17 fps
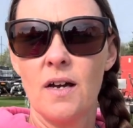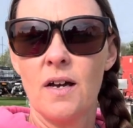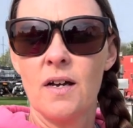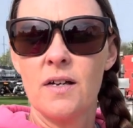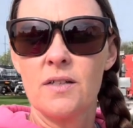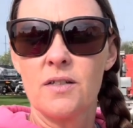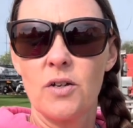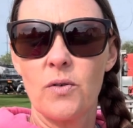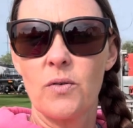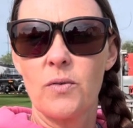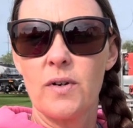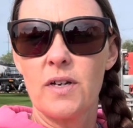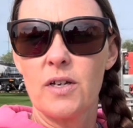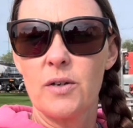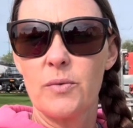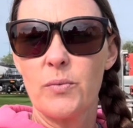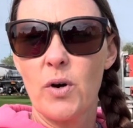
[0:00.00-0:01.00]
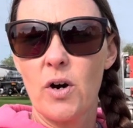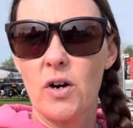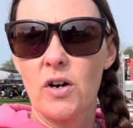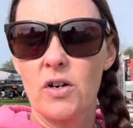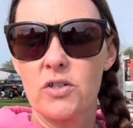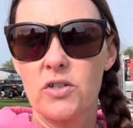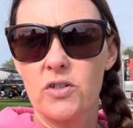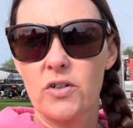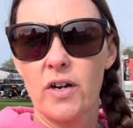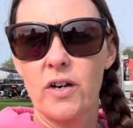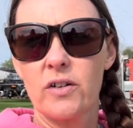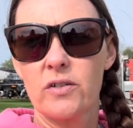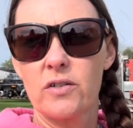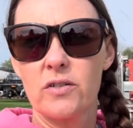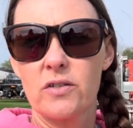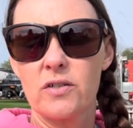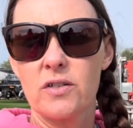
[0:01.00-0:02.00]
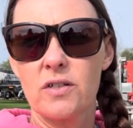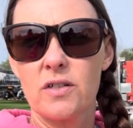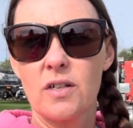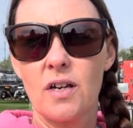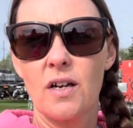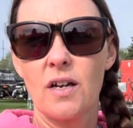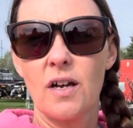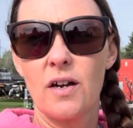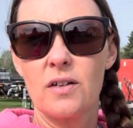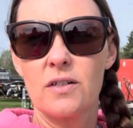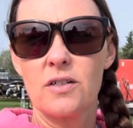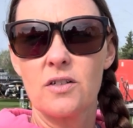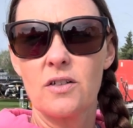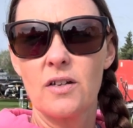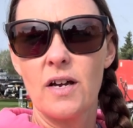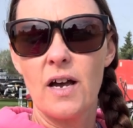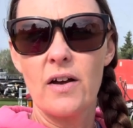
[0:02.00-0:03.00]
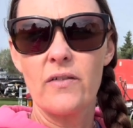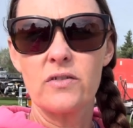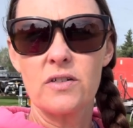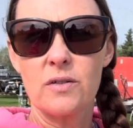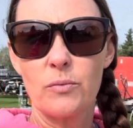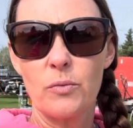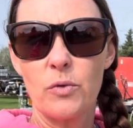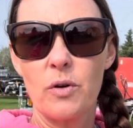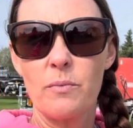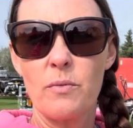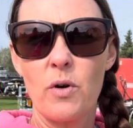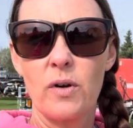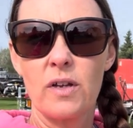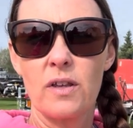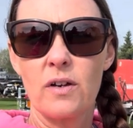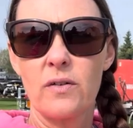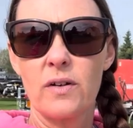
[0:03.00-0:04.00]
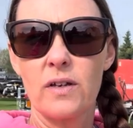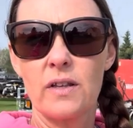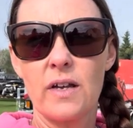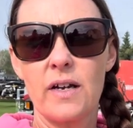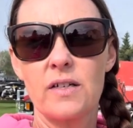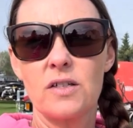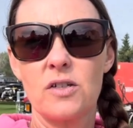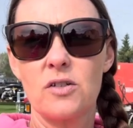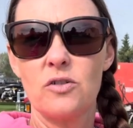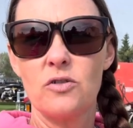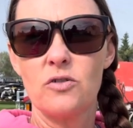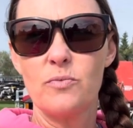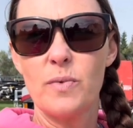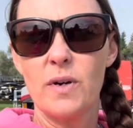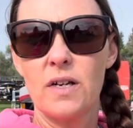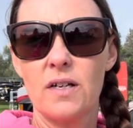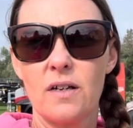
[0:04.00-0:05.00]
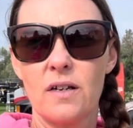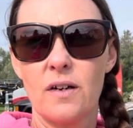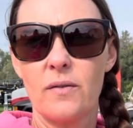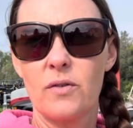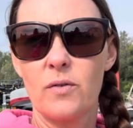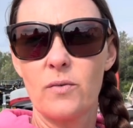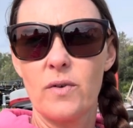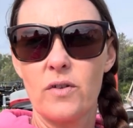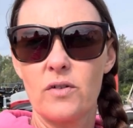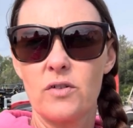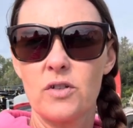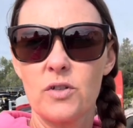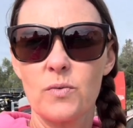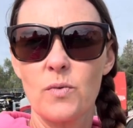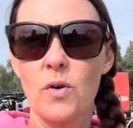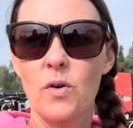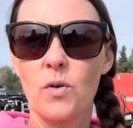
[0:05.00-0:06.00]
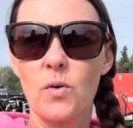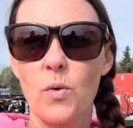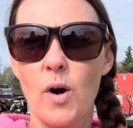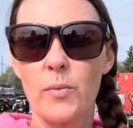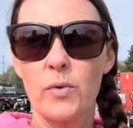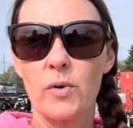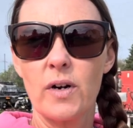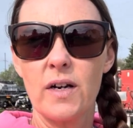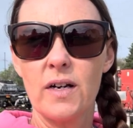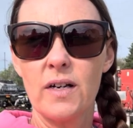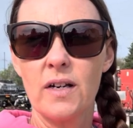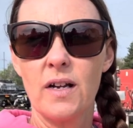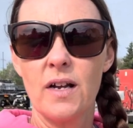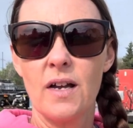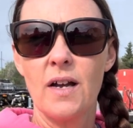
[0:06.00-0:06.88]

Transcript: so that we can park our trailers. Still have some more mowing that we'd like to do, but the weather just won't cooperate.